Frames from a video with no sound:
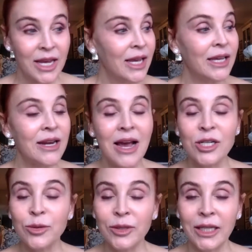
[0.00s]
And
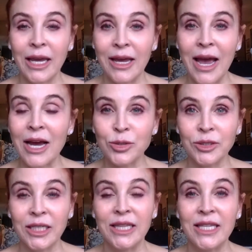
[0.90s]

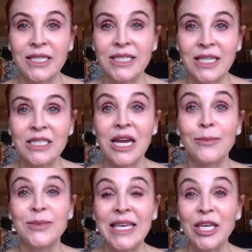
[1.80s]
actually, these skin types
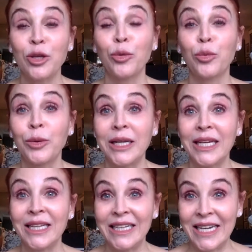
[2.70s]
heal
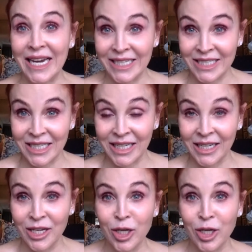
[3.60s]
really nicely.